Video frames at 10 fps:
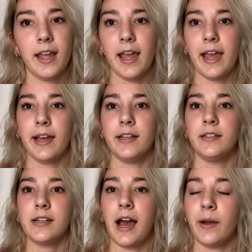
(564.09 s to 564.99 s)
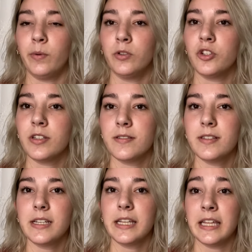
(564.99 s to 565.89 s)
And I will
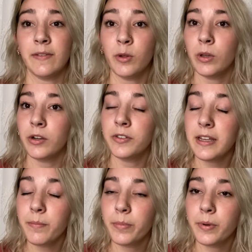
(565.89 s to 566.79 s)
just give you a little tip.